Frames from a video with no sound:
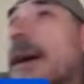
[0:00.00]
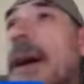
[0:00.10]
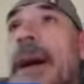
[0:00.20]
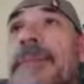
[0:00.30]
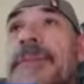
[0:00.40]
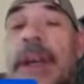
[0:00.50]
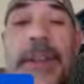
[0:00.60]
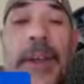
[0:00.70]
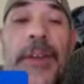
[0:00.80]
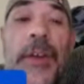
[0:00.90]
So I
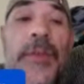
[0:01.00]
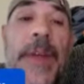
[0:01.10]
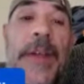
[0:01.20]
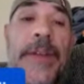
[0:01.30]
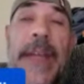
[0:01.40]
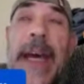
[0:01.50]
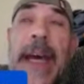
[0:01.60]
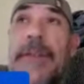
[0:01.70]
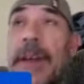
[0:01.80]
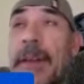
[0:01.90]
took those videos
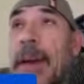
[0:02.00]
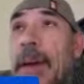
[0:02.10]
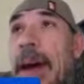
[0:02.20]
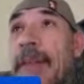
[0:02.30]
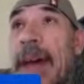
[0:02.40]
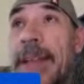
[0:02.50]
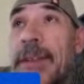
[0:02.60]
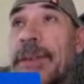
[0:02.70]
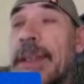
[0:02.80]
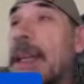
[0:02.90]
down so they don't have that
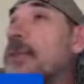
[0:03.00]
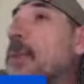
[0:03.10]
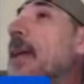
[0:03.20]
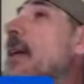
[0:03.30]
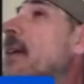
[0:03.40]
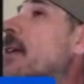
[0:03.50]
to use against me.